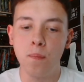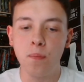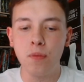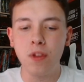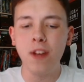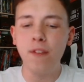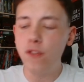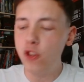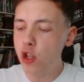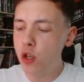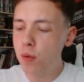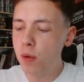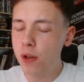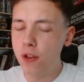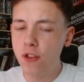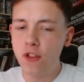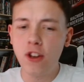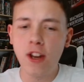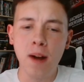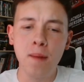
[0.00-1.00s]
If you were
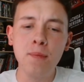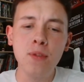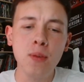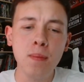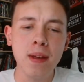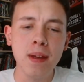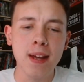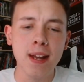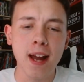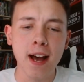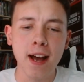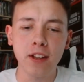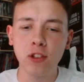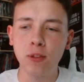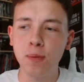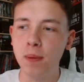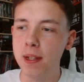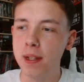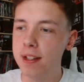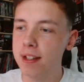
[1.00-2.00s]
to come to me and
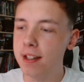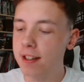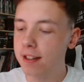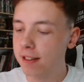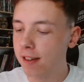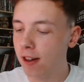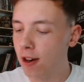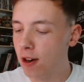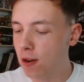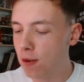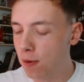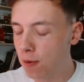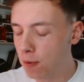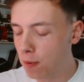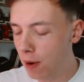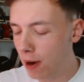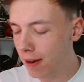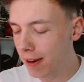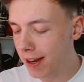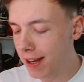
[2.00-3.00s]
ask me, Kyle,
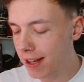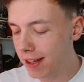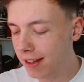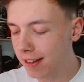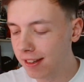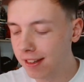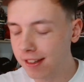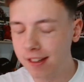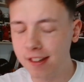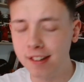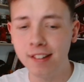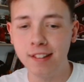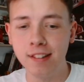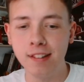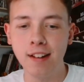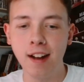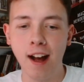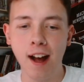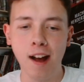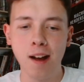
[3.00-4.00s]
why
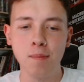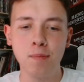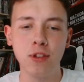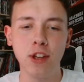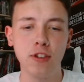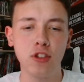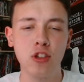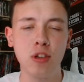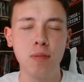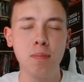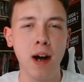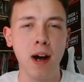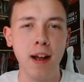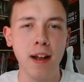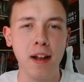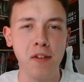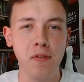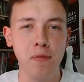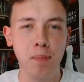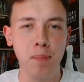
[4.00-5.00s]
can Khamzat
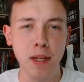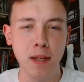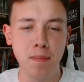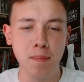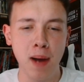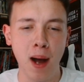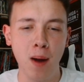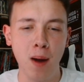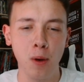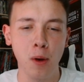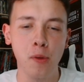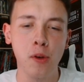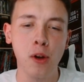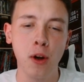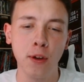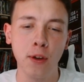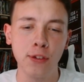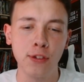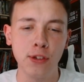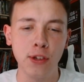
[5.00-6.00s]
Chimaev beat Paulo
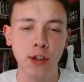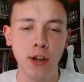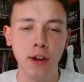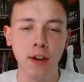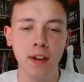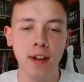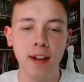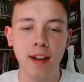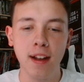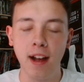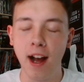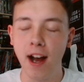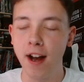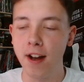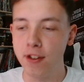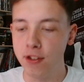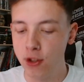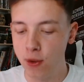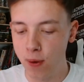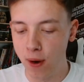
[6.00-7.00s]
Costa
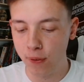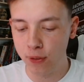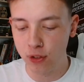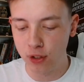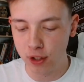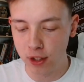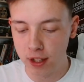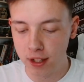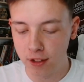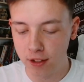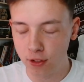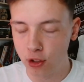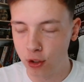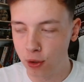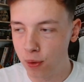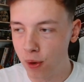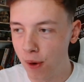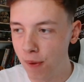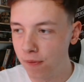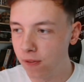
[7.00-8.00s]
at UFC
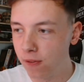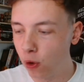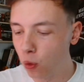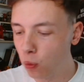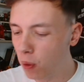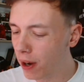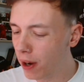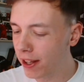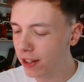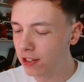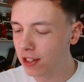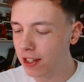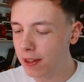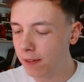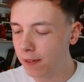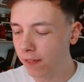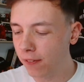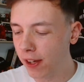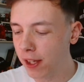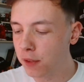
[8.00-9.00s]
294? Why is he the
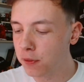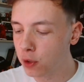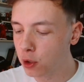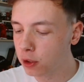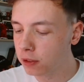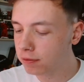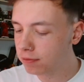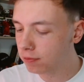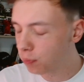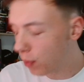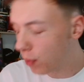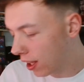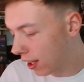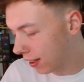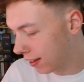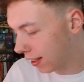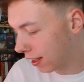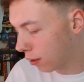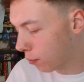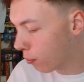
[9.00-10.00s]
favourite? I
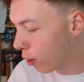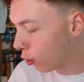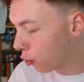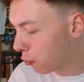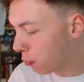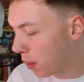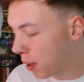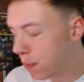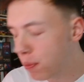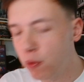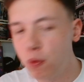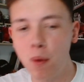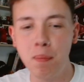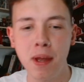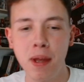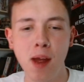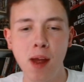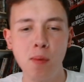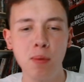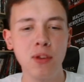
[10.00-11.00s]
think most people would
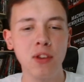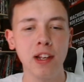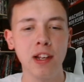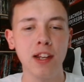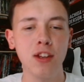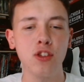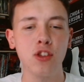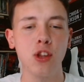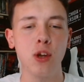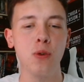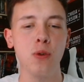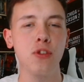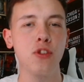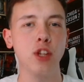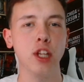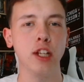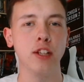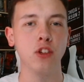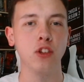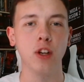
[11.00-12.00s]
be able to list those
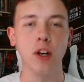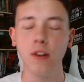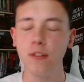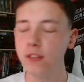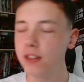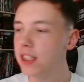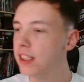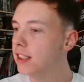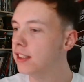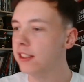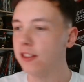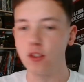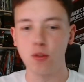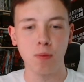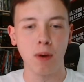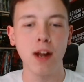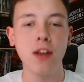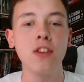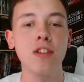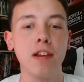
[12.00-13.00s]
things off. His
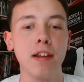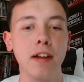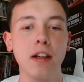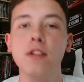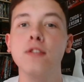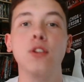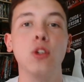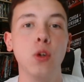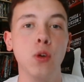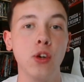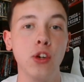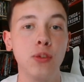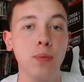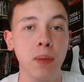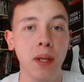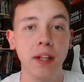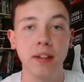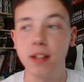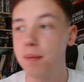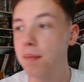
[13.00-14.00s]
wrestling, of course,
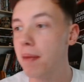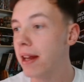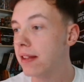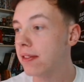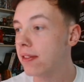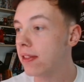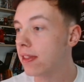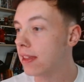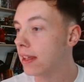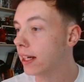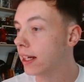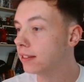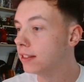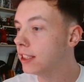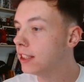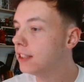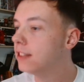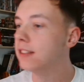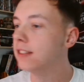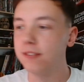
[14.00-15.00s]
being the main thing.
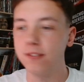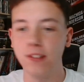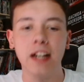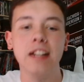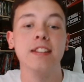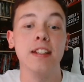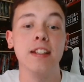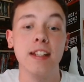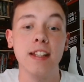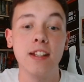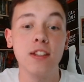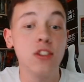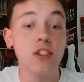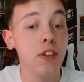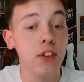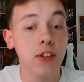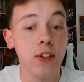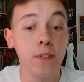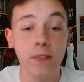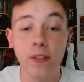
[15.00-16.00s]
The fact that he is
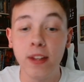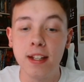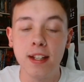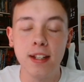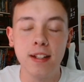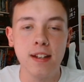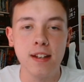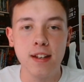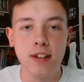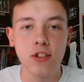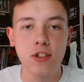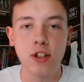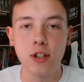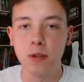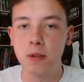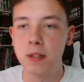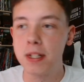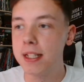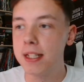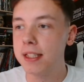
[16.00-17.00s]
undefeated in his
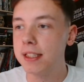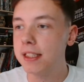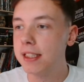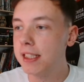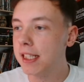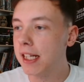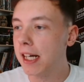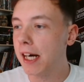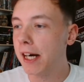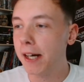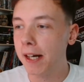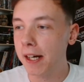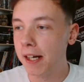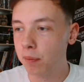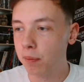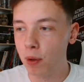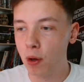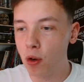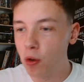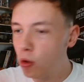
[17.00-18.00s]
career.
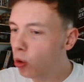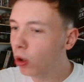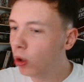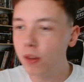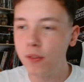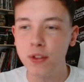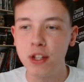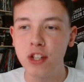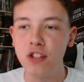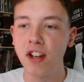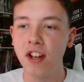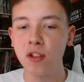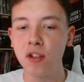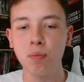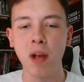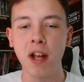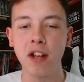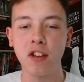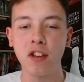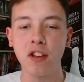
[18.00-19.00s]
All of these
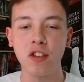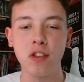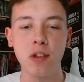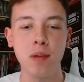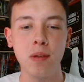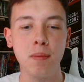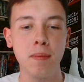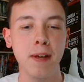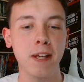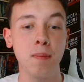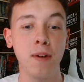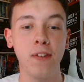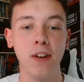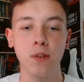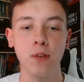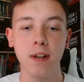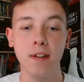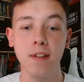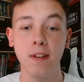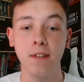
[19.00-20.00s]
aspects that make him a
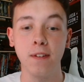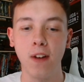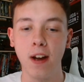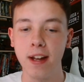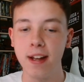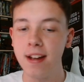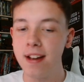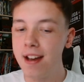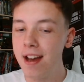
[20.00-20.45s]
favourite in the fight.